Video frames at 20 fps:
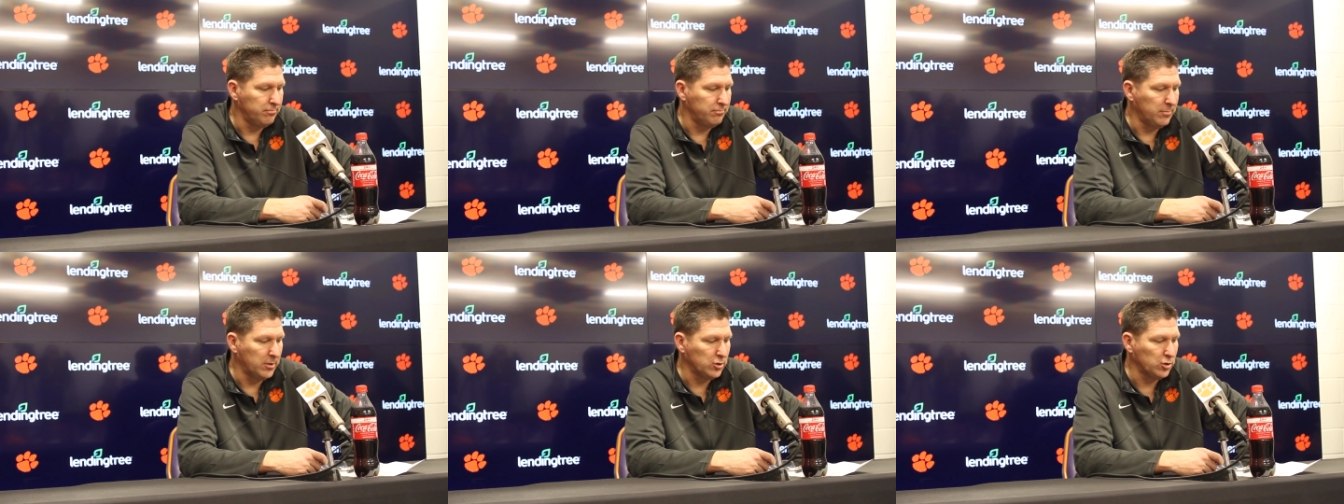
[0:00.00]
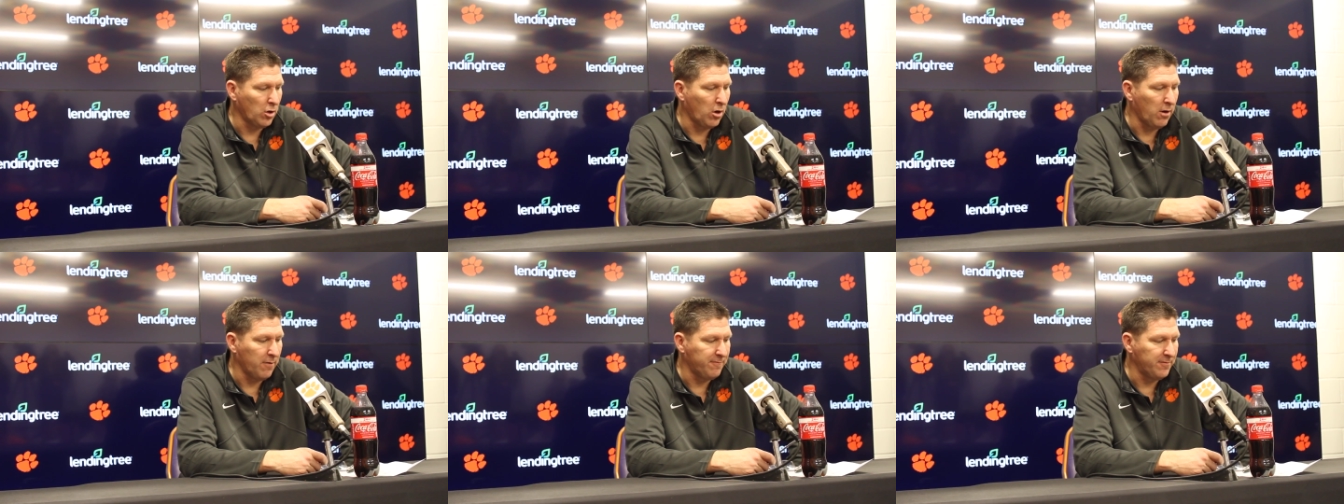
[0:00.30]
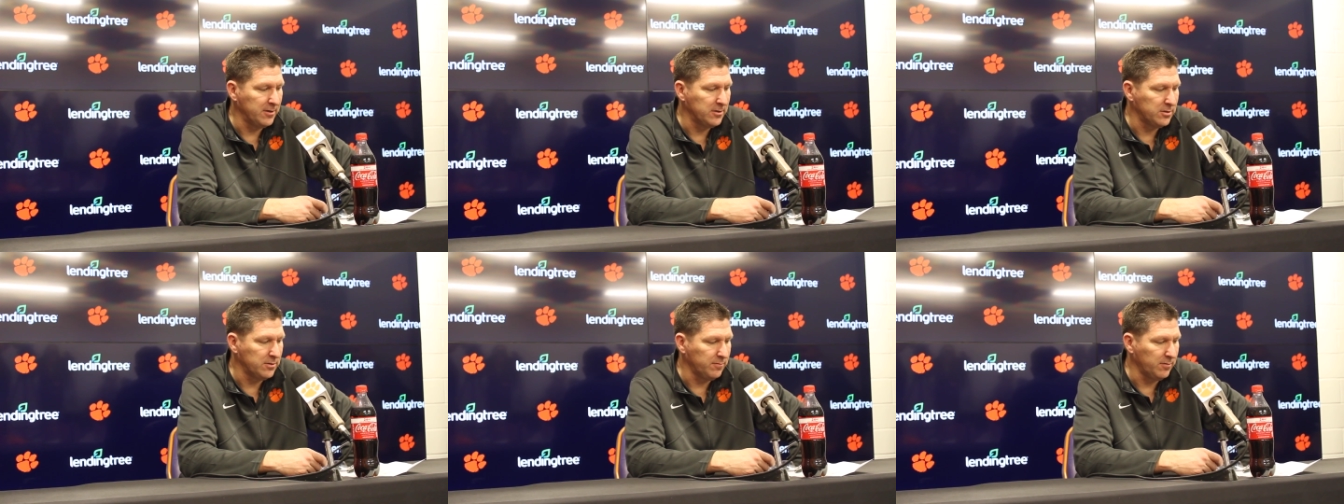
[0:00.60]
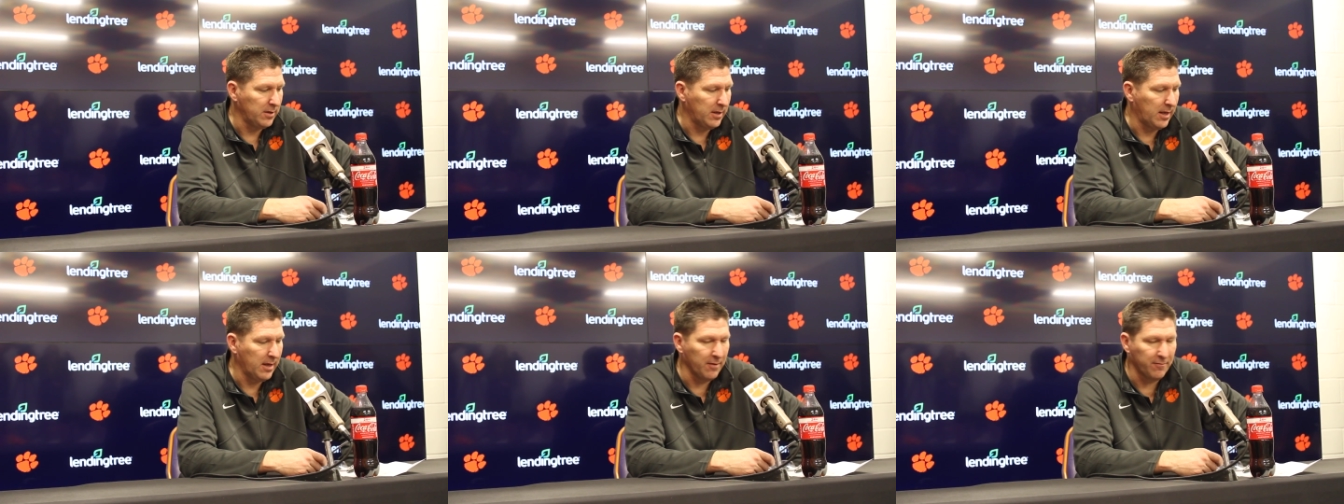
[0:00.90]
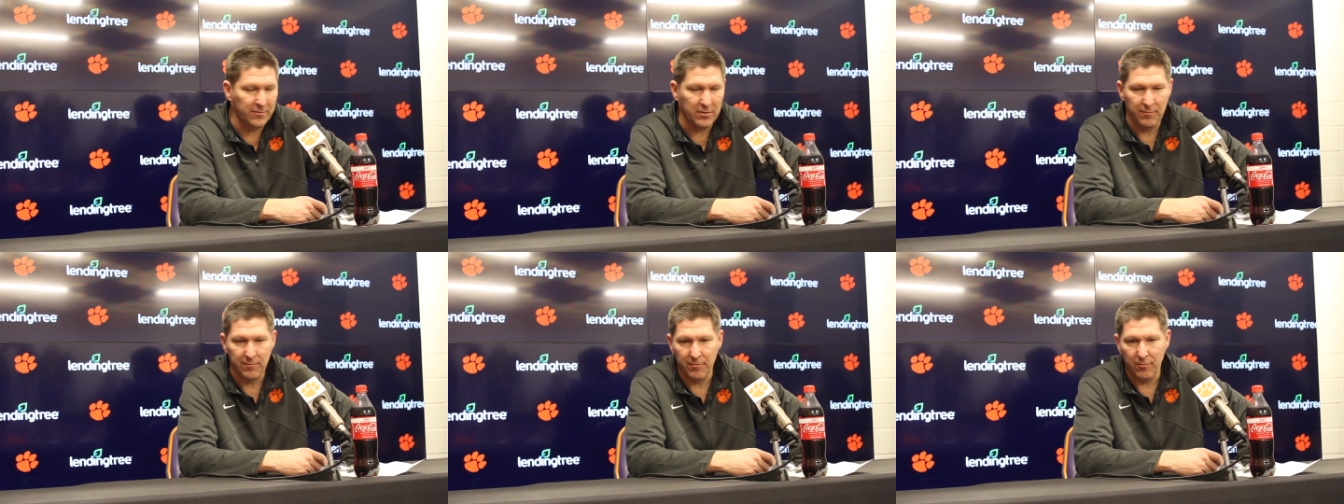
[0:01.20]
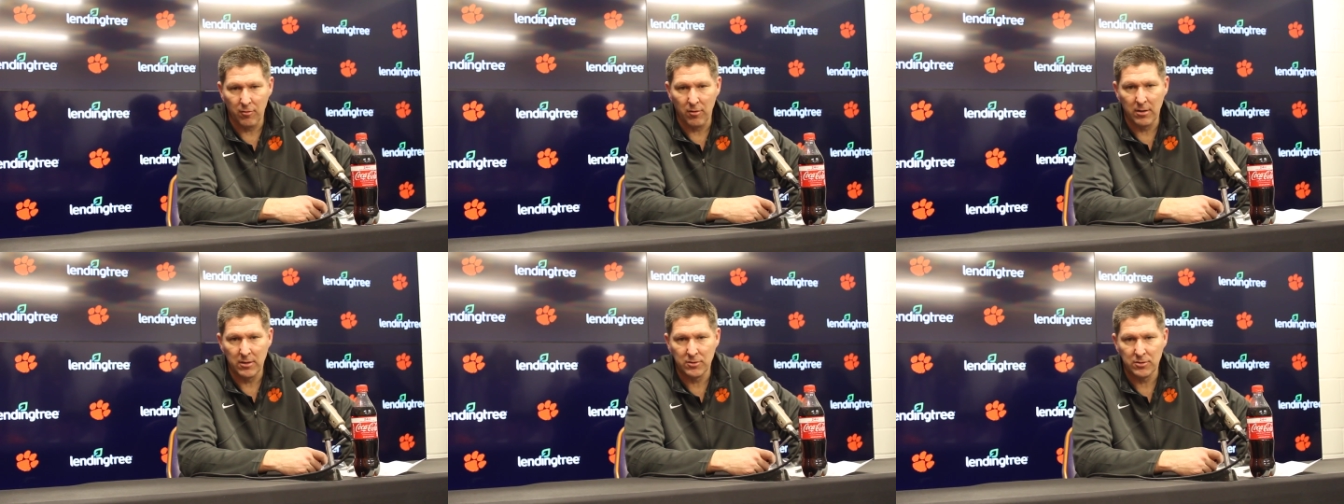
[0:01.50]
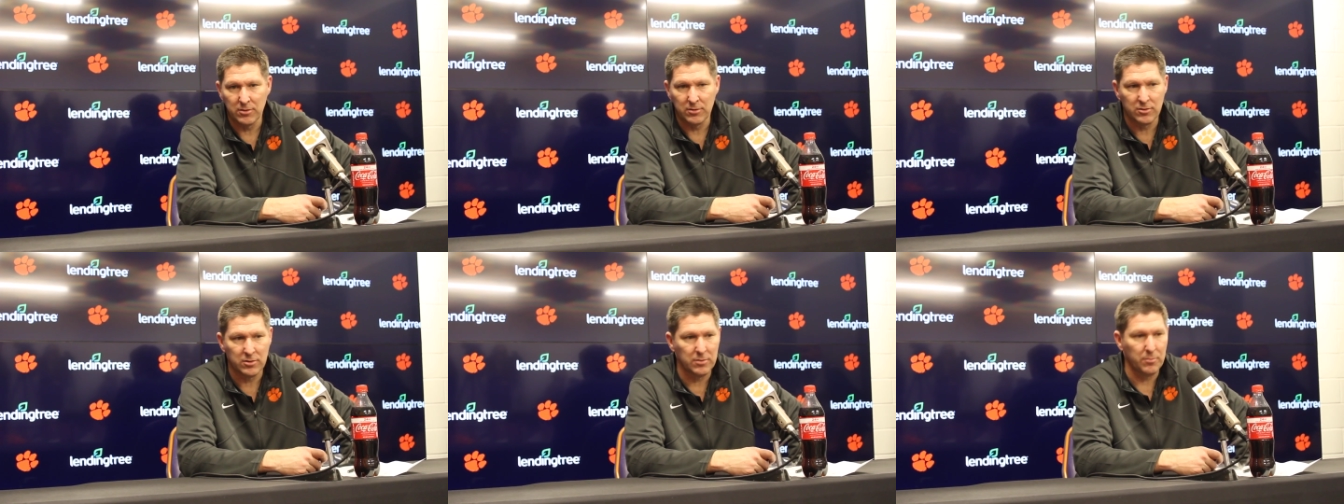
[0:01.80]
much offensively gifted for
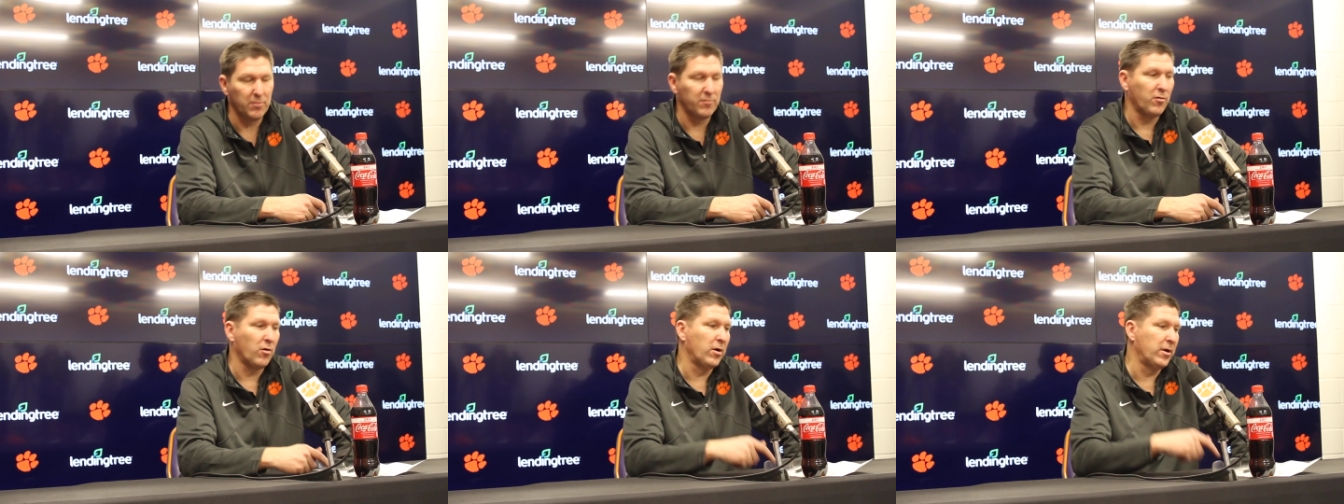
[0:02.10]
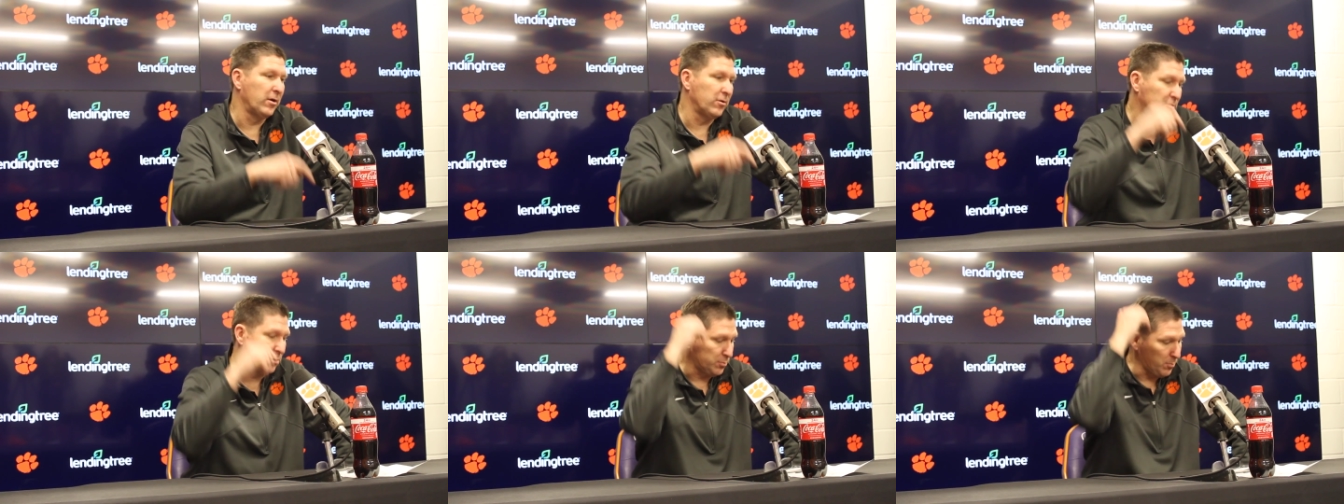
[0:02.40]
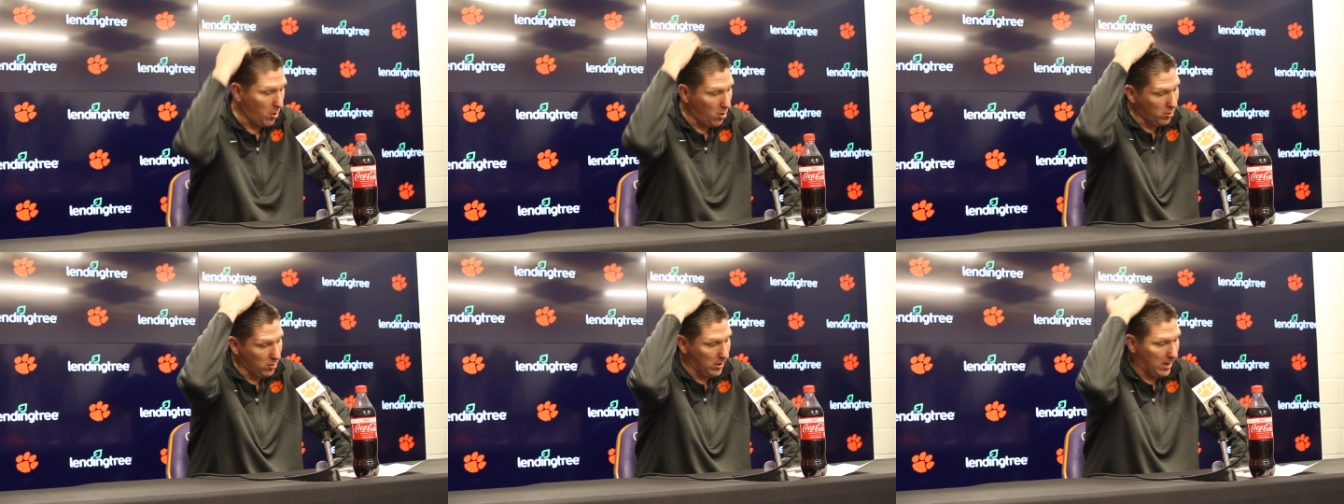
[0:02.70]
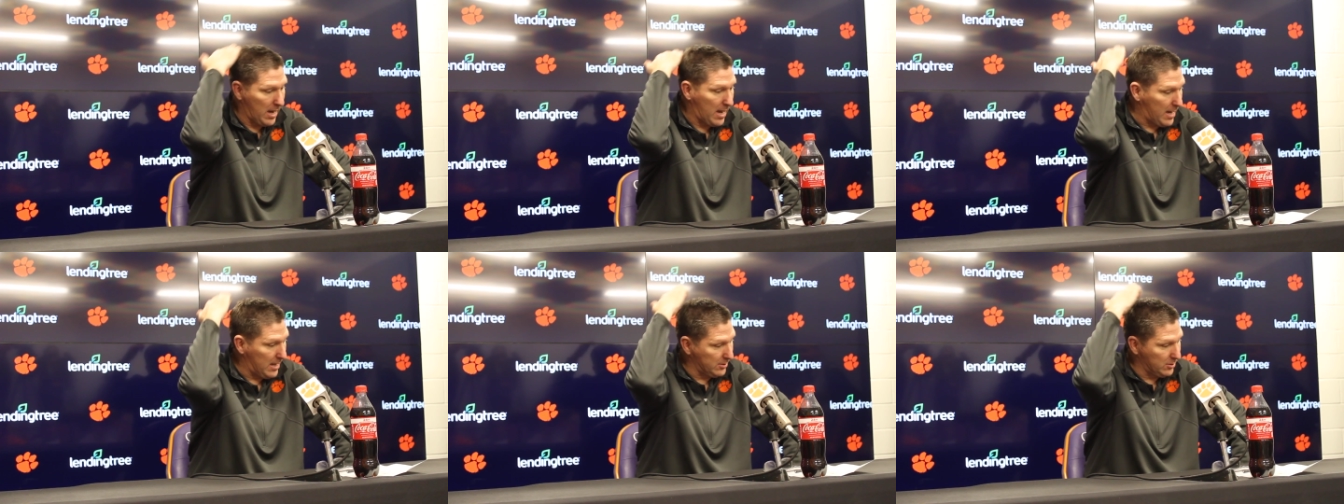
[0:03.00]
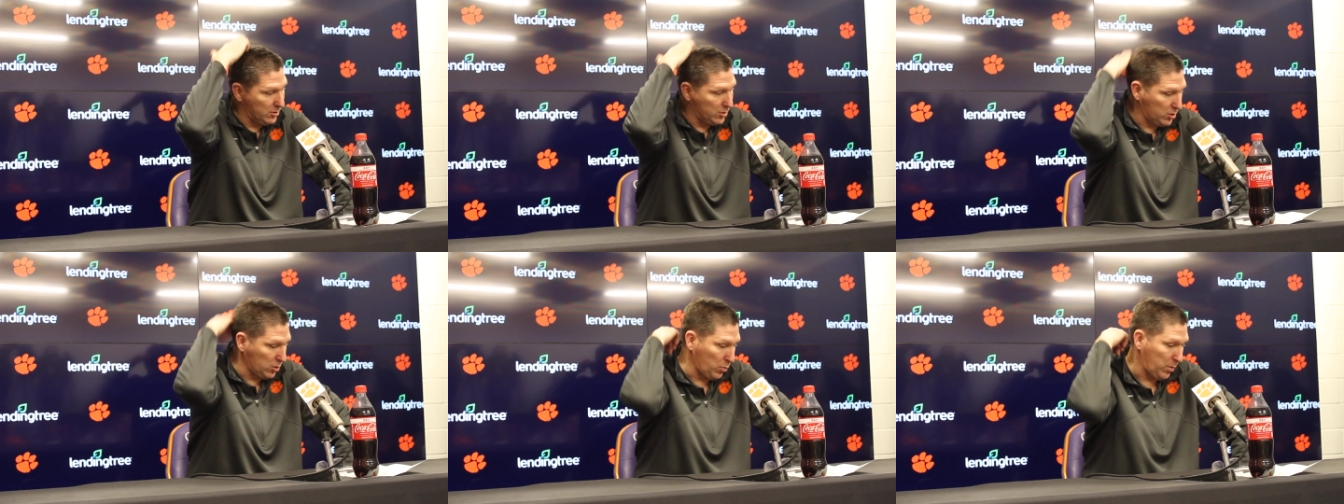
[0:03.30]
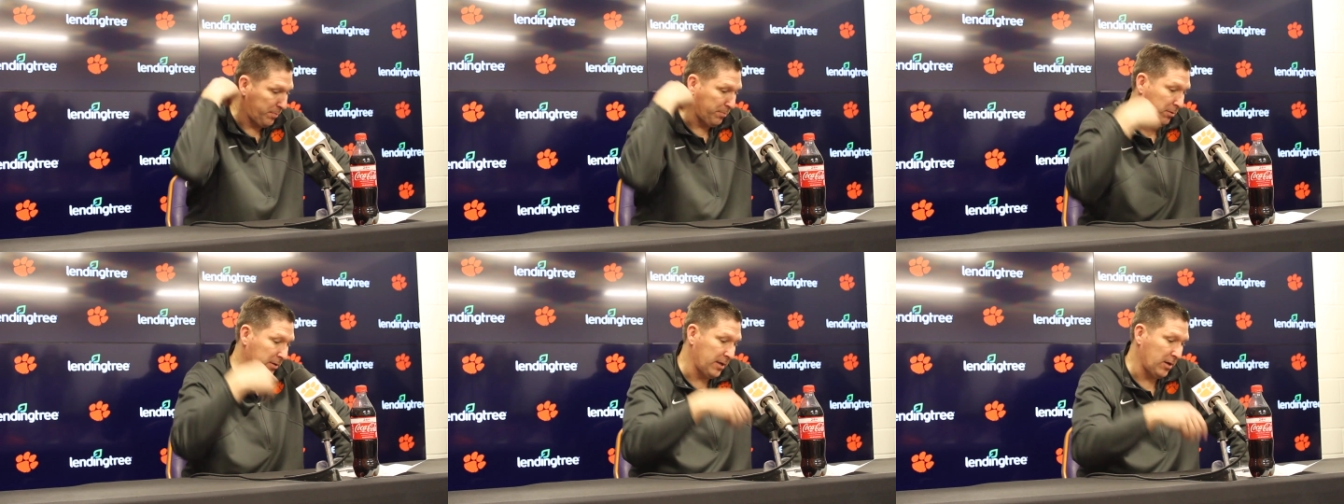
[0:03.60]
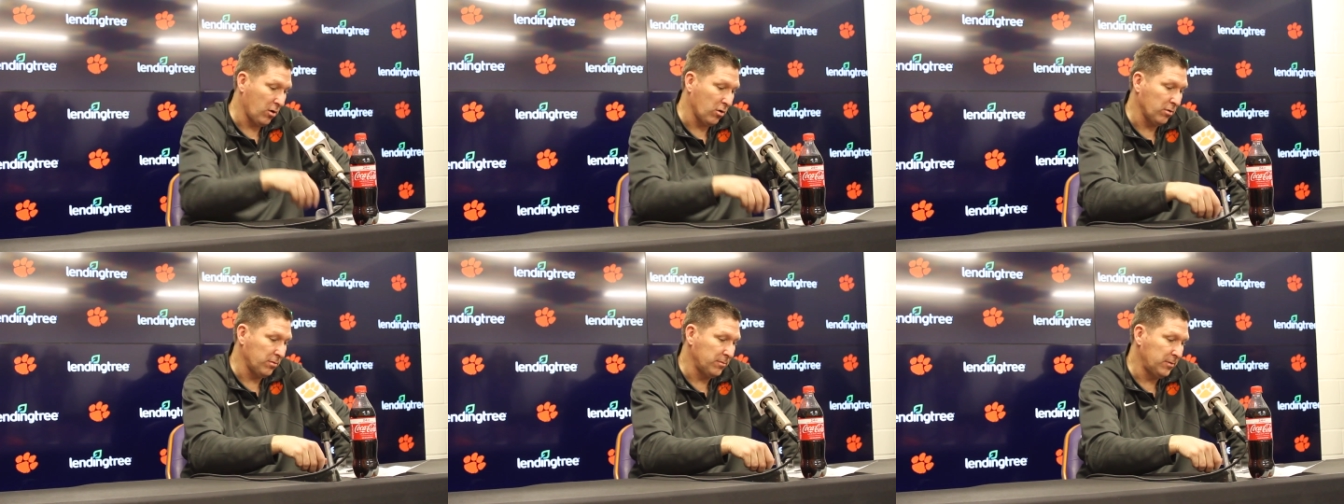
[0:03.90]
us as some of our smaller guys, and so we played
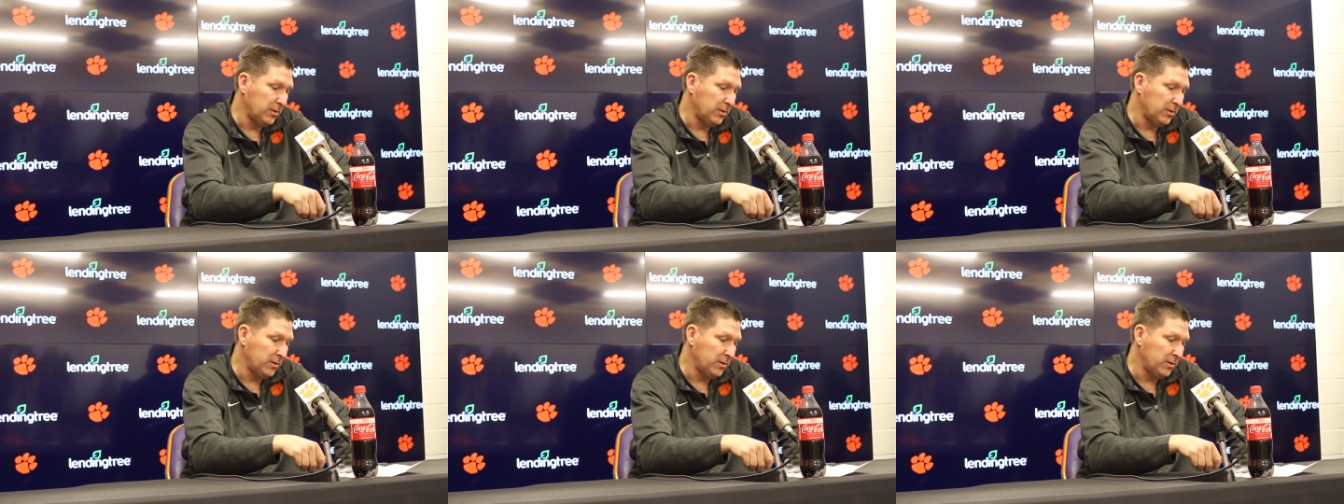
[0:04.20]
our